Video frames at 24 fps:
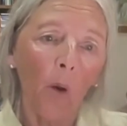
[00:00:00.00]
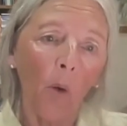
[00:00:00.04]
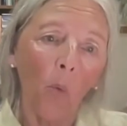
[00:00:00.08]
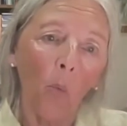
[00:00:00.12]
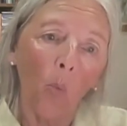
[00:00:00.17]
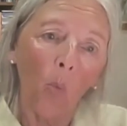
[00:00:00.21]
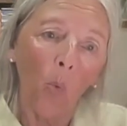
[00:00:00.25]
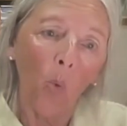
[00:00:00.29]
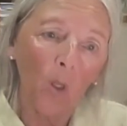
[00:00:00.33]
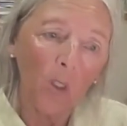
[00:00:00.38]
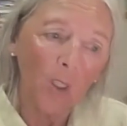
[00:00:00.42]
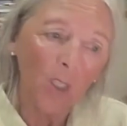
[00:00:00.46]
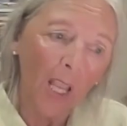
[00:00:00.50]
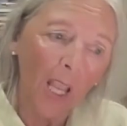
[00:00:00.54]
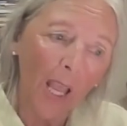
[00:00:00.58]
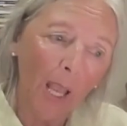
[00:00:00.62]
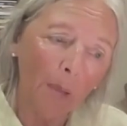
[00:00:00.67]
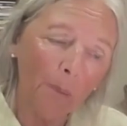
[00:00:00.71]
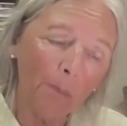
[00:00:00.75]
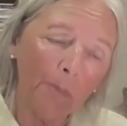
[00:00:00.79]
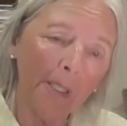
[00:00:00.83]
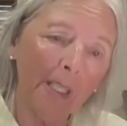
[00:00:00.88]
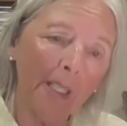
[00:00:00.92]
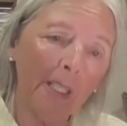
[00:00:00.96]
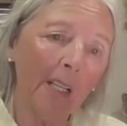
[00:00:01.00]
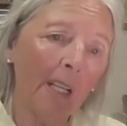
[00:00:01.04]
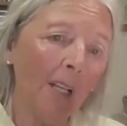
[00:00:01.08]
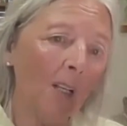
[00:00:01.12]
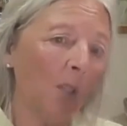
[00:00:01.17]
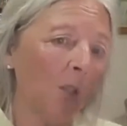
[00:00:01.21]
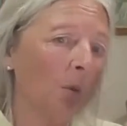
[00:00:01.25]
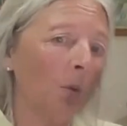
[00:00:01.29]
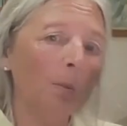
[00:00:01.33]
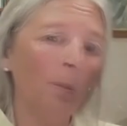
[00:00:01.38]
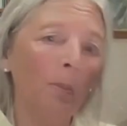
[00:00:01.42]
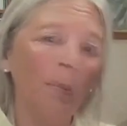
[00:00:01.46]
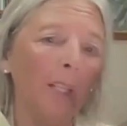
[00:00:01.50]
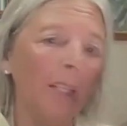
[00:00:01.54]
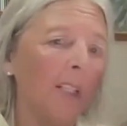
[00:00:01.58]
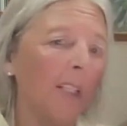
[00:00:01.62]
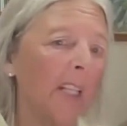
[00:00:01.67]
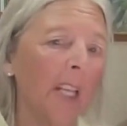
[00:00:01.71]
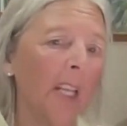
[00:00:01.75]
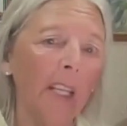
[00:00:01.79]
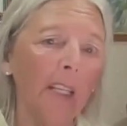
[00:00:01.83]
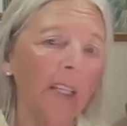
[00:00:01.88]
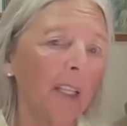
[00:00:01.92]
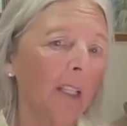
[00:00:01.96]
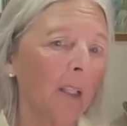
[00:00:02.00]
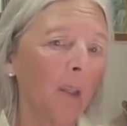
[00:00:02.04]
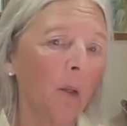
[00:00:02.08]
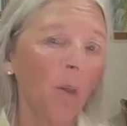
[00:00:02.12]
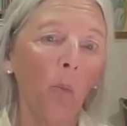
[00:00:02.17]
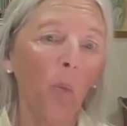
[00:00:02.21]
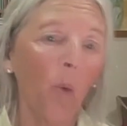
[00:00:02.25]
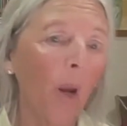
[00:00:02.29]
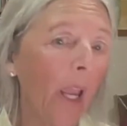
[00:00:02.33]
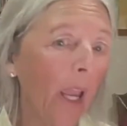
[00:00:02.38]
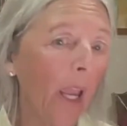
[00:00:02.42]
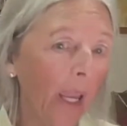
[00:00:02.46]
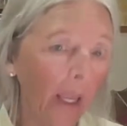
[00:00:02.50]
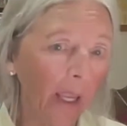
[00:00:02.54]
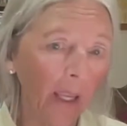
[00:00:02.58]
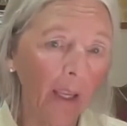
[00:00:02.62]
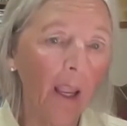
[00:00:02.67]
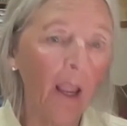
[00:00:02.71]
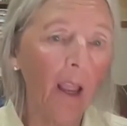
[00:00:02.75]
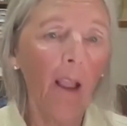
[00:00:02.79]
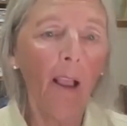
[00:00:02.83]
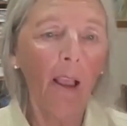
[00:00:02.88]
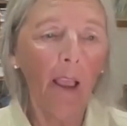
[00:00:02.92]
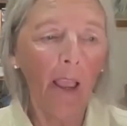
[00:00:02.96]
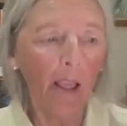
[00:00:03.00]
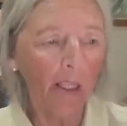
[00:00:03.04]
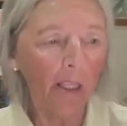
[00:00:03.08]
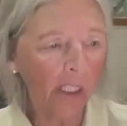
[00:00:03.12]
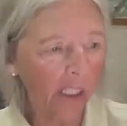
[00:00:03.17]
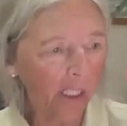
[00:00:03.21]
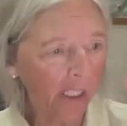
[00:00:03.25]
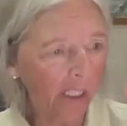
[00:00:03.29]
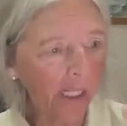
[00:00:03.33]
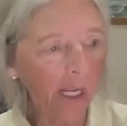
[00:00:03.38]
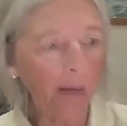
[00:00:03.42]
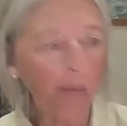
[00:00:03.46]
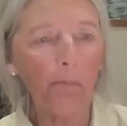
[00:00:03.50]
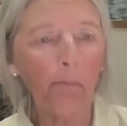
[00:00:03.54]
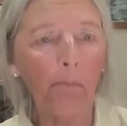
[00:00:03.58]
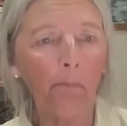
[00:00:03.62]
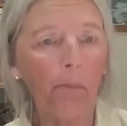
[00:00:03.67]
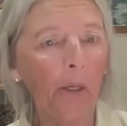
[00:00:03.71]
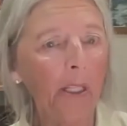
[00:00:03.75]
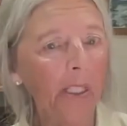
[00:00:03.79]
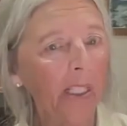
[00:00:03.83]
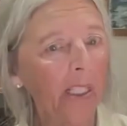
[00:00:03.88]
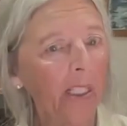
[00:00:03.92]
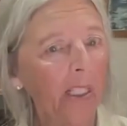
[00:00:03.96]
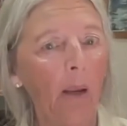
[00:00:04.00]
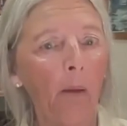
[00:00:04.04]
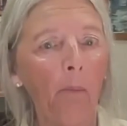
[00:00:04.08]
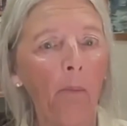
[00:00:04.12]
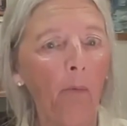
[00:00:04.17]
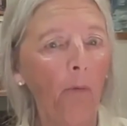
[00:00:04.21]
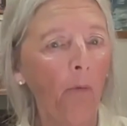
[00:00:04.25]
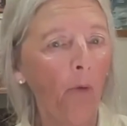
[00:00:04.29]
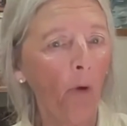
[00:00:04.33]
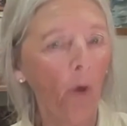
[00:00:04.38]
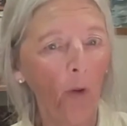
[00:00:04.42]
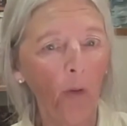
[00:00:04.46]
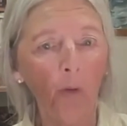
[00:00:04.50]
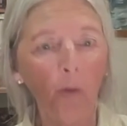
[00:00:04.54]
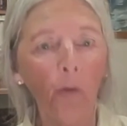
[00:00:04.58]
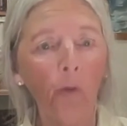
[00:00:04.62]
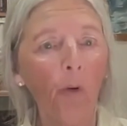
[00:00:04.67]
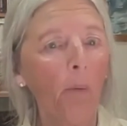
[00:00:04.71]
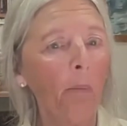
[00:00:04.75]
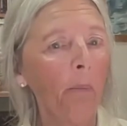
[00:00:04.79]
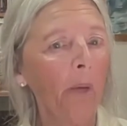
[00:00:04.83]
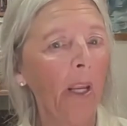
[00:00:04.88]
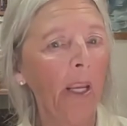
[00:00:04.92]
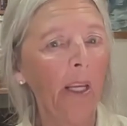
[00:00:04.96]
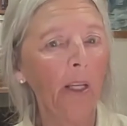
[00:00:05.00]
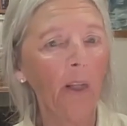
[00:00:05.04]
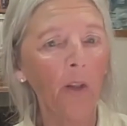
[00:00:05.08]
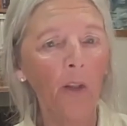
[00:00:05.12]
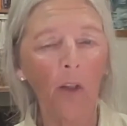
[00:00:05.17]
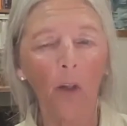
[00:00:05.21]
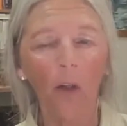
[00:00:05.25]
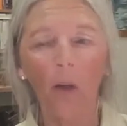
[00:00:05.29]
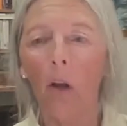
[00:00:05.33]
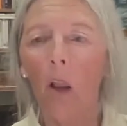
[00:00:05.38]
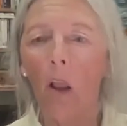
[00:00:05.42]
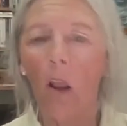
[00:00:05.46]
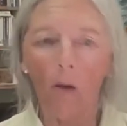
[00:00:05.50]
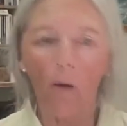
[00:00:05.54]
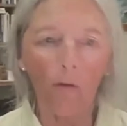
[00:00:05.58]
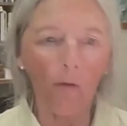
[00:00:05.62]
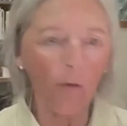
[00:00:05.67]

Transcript: What's happening now is we're being taken away step by step further from nature,